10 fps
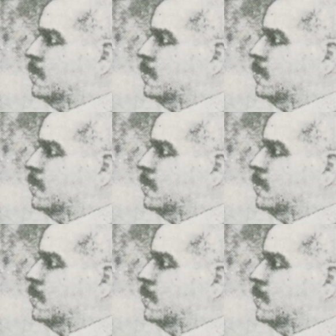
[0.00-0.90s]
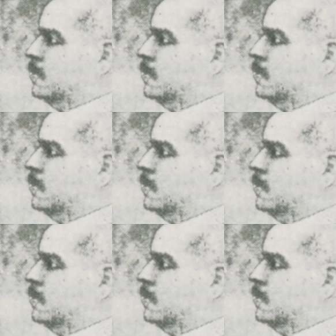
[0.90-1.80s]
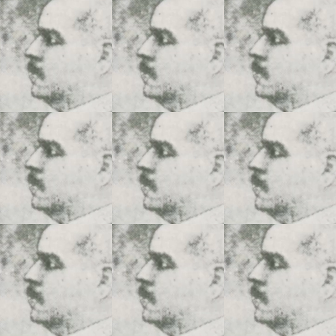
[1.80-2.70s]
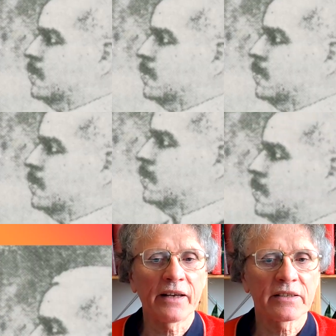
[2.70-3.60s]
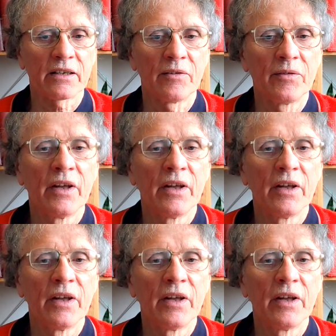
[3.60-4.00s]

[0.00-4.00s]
Ross McKinnon, who was a local stamp collector.